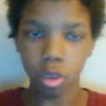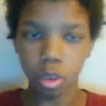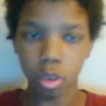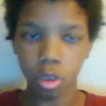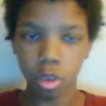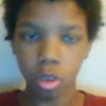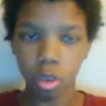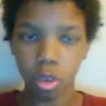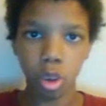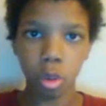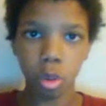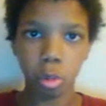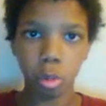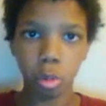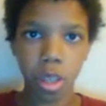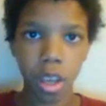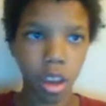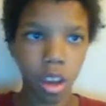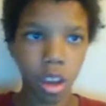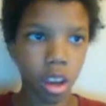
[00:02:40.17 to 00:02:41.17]
happened.
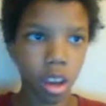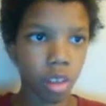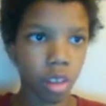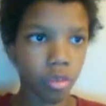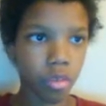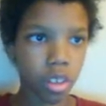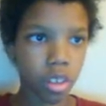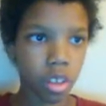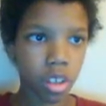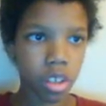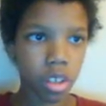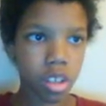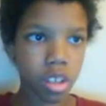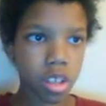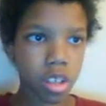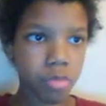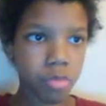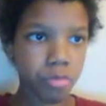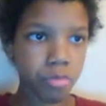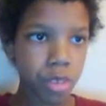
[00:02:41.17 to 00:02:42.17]
We have
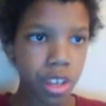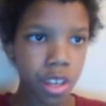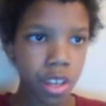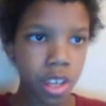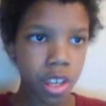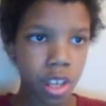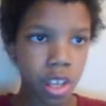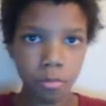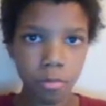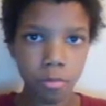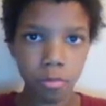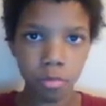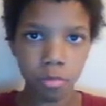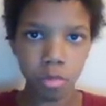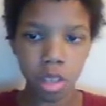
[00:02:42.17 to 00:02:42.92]
speed